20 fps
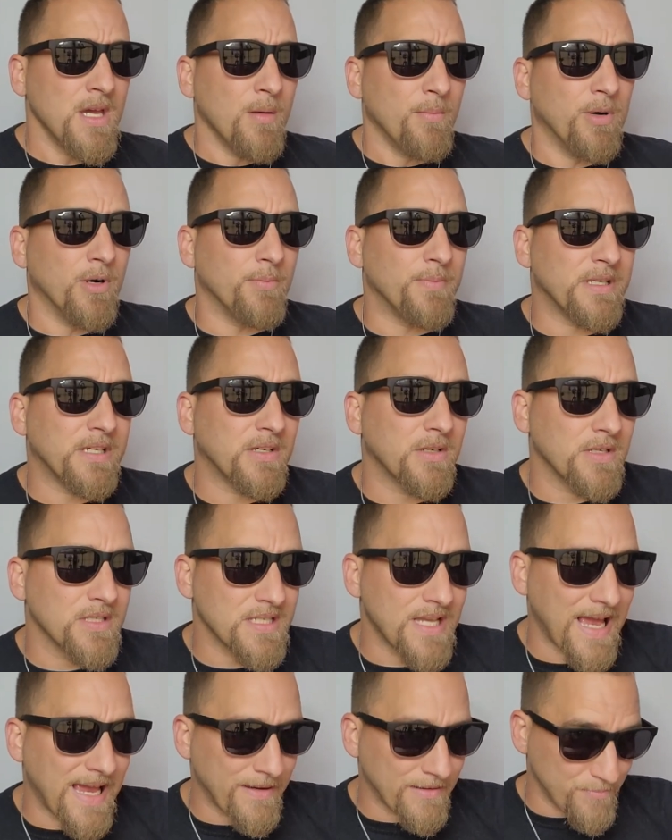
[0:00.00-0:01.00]
But
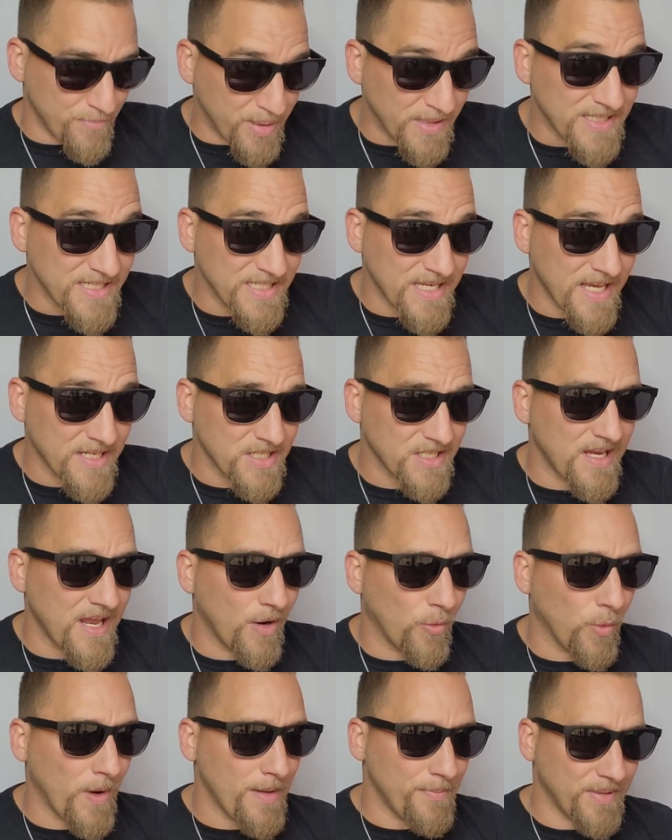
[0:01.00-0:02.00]
because I possessed
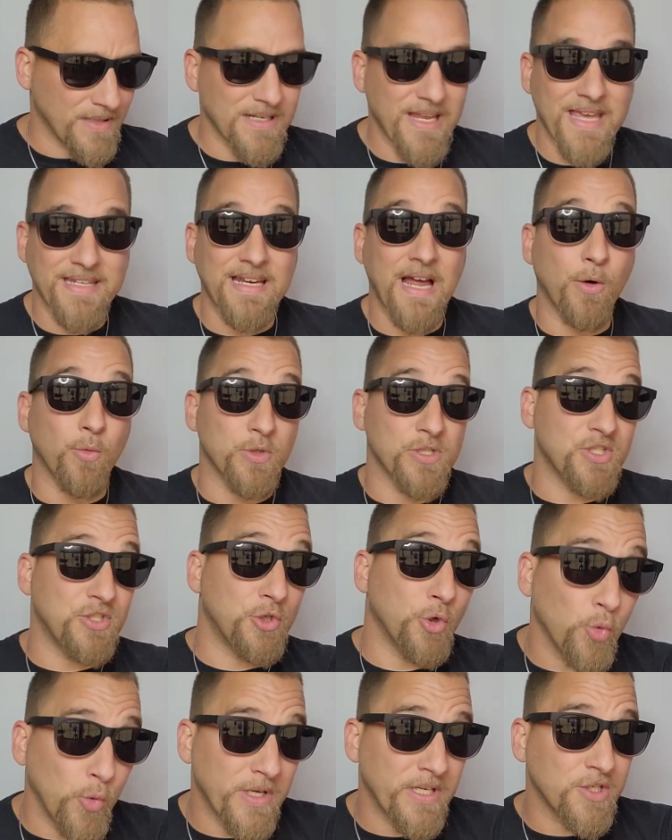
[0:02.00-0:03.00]
that weapon and I was
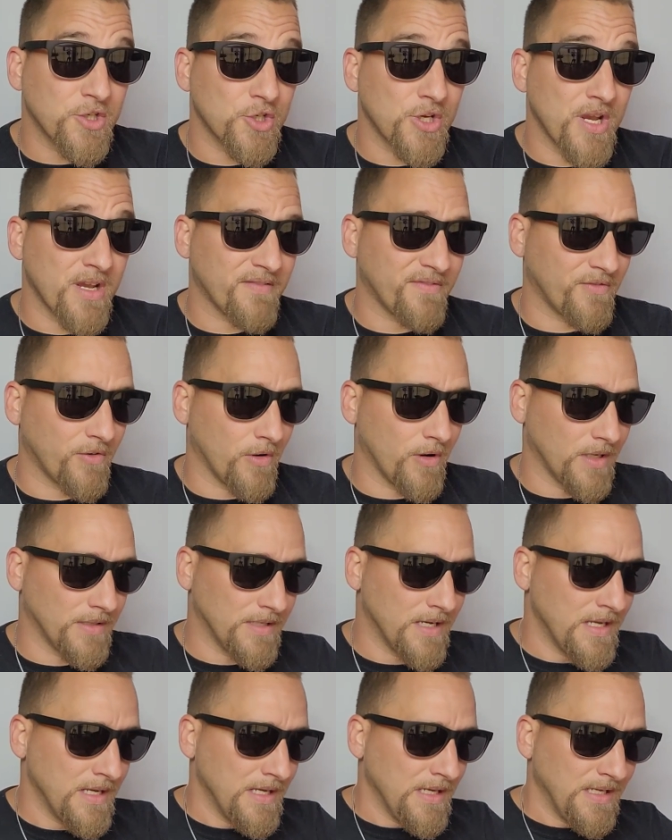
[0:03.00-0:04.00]
doing check
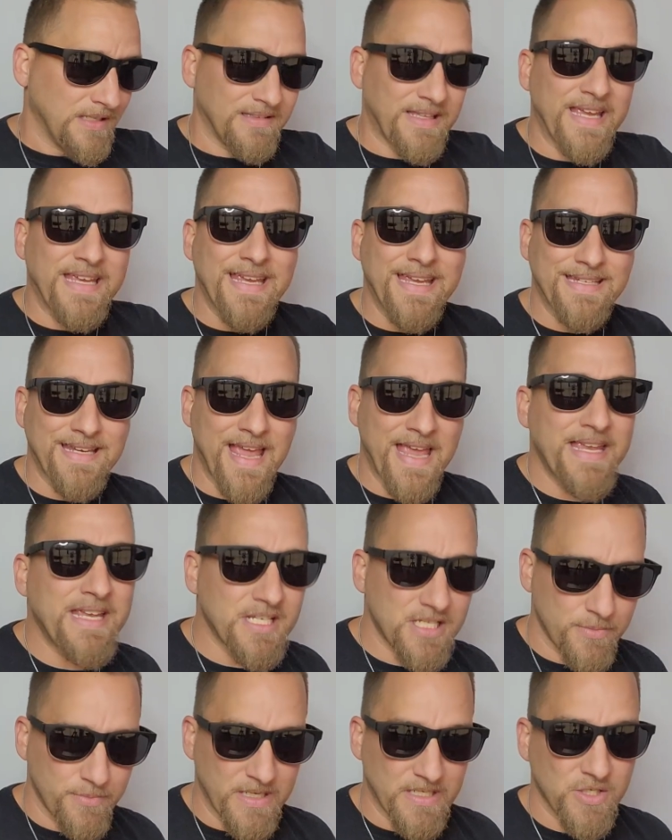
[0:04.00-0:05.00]
fraud, they
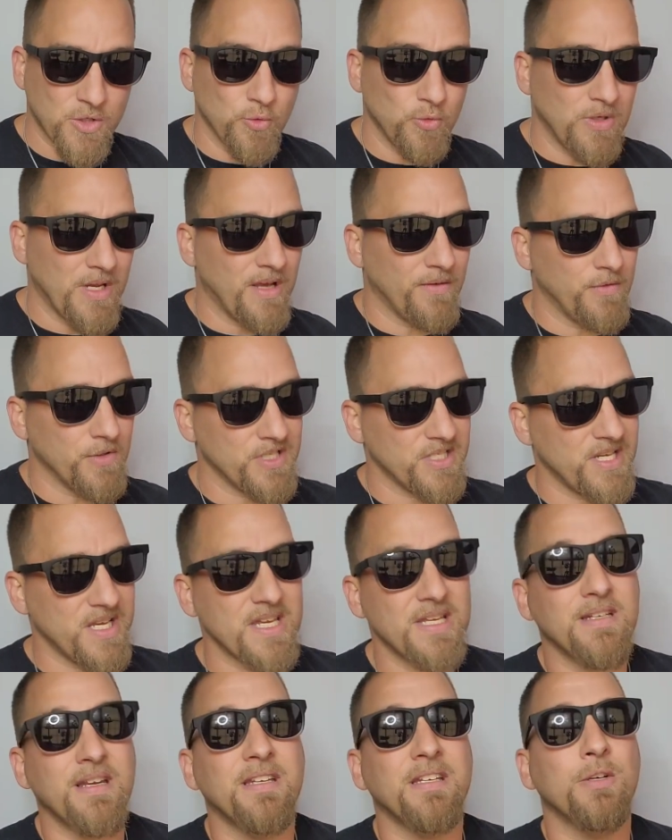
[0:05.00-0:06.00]
enhanced me to level,
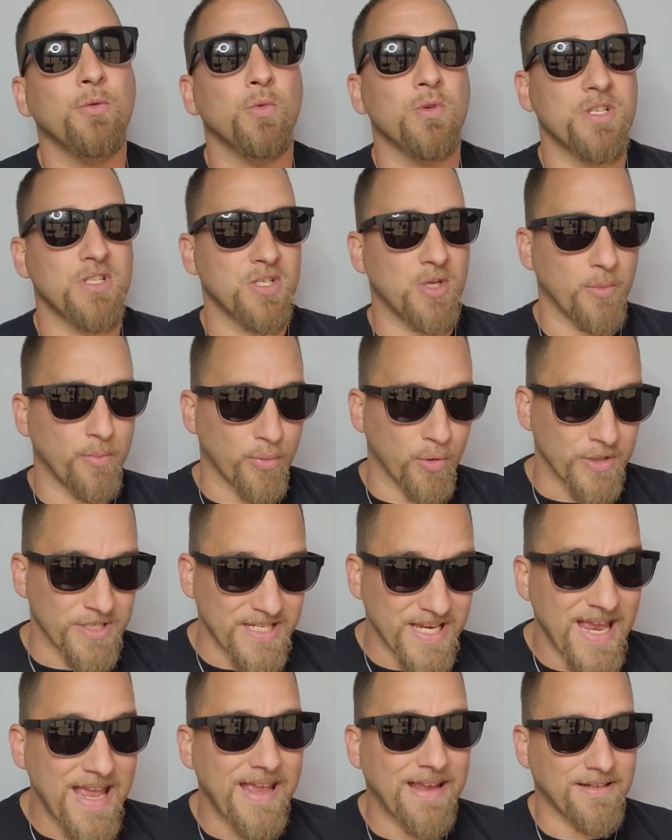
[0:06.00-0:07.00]
saying that it was to
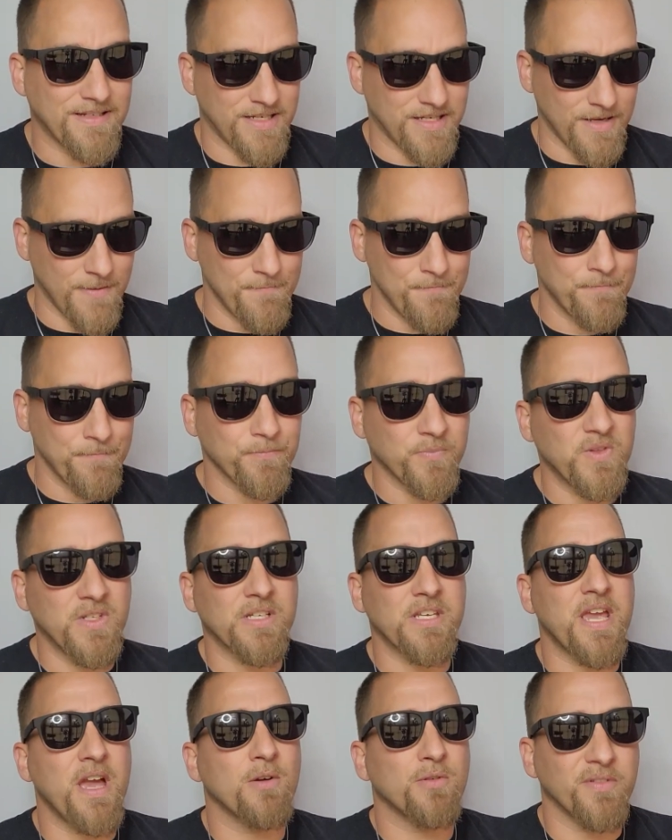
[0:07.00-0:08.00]
protect the
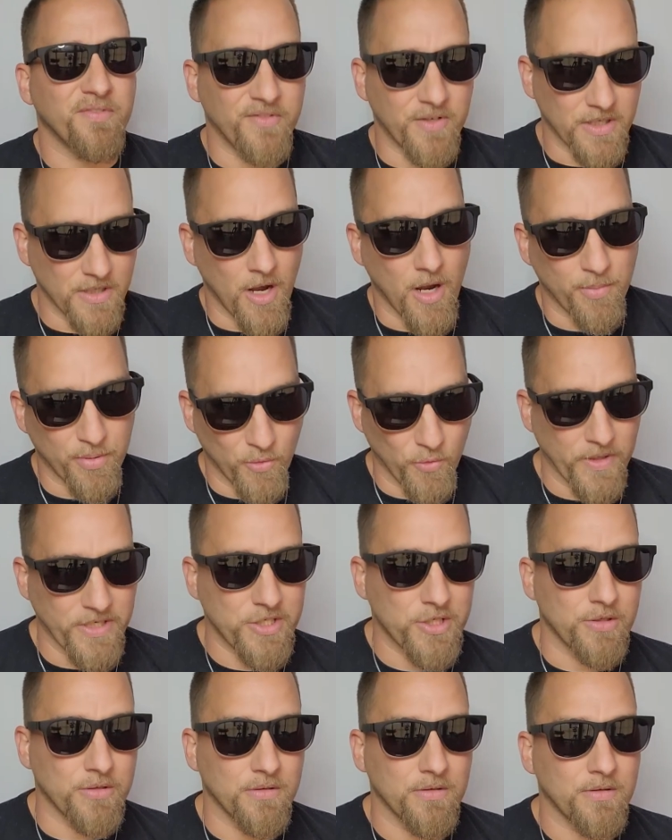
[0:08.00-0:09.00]
counterfeit
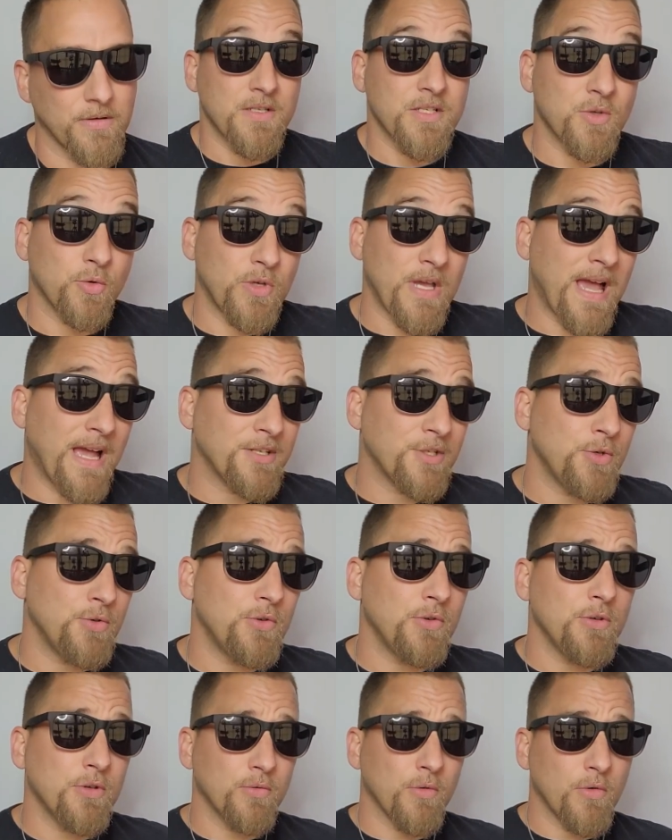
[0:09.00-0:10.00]
operation. So guys, you
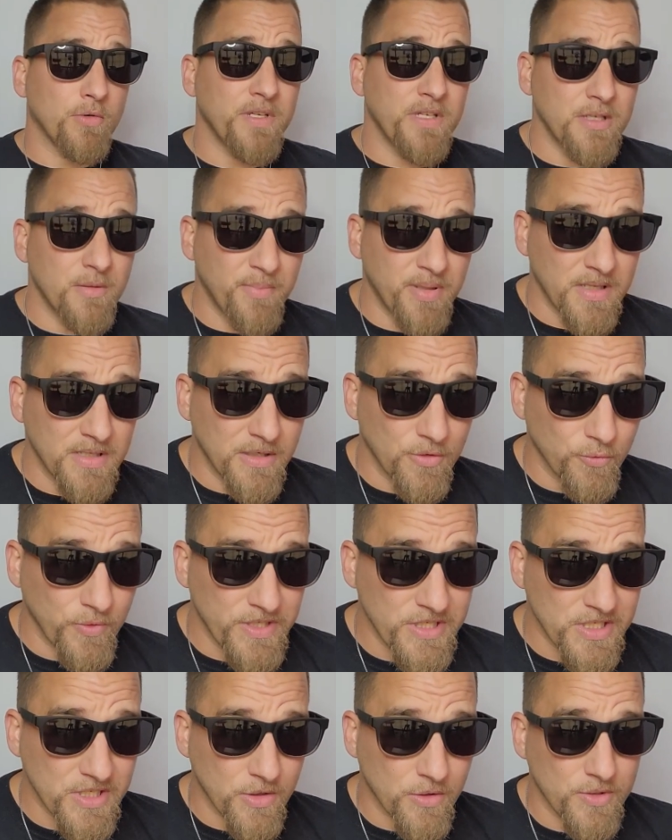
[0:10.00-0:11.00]
do your own independent
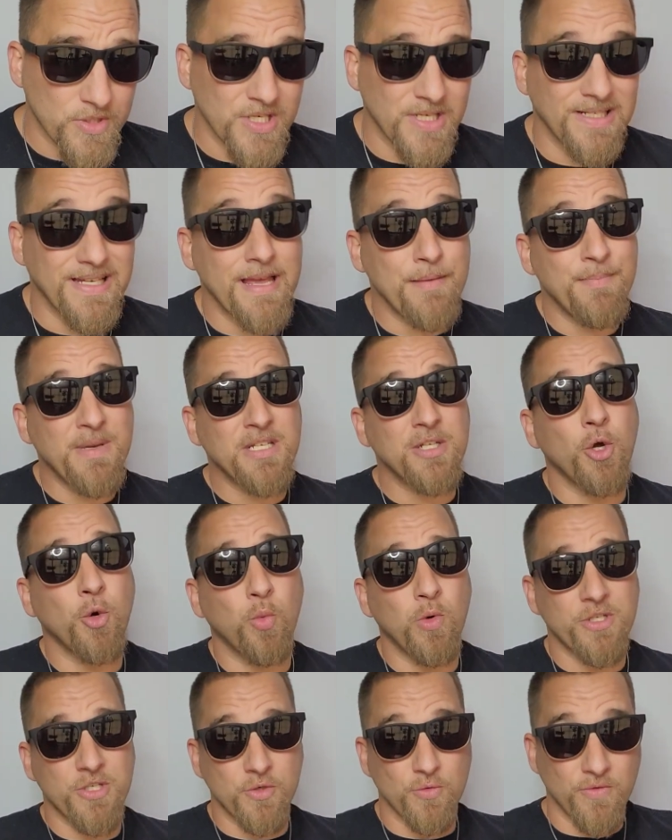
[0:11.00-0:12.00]
research. Let me know
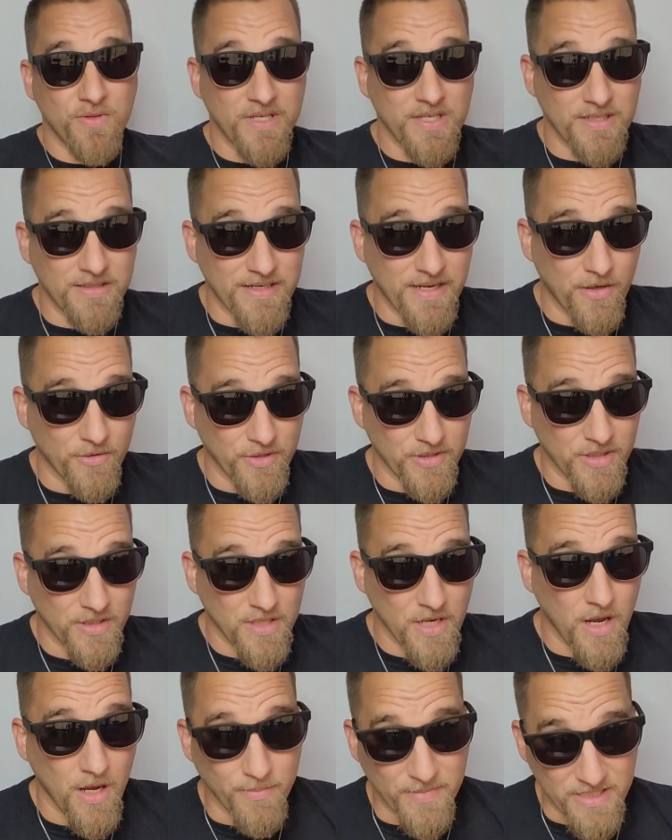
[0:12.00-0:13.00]
what you think down in the
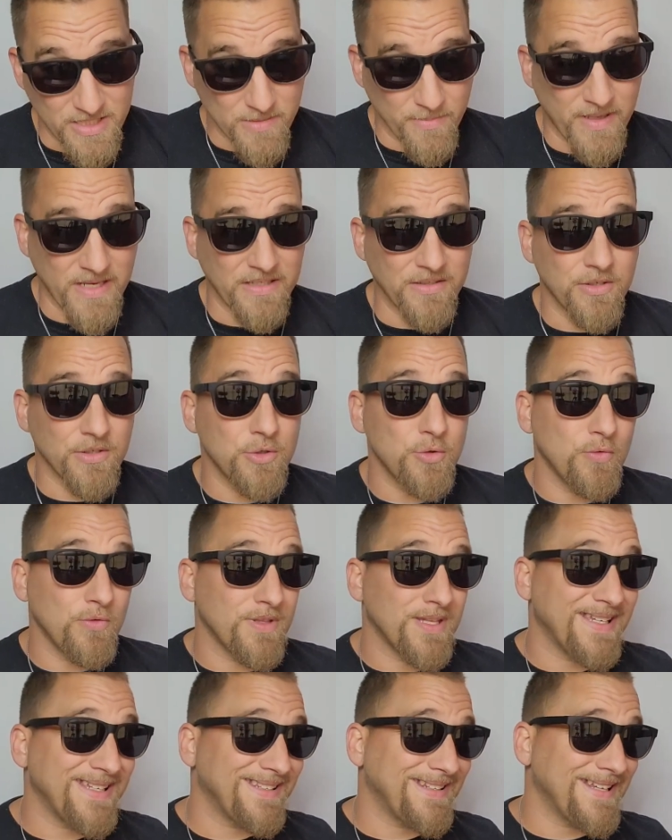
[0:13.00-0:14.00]
comments, man. Do you
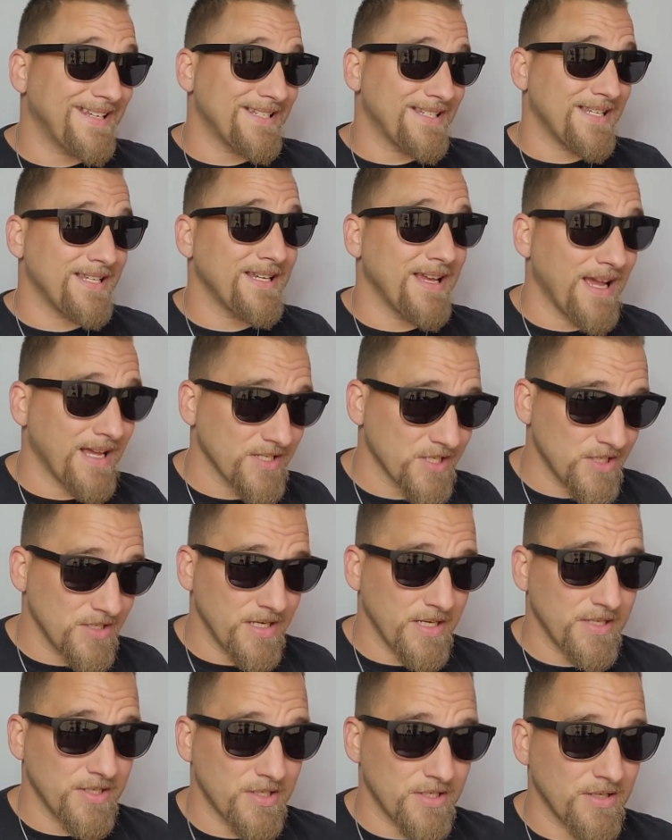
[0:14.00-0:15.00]
think that T.I.
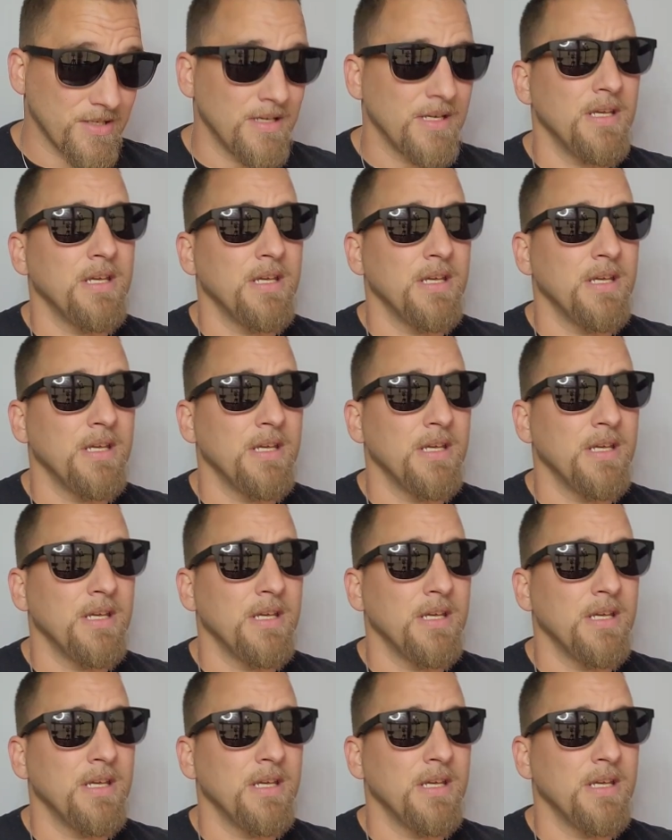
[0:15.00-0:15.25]
snitched?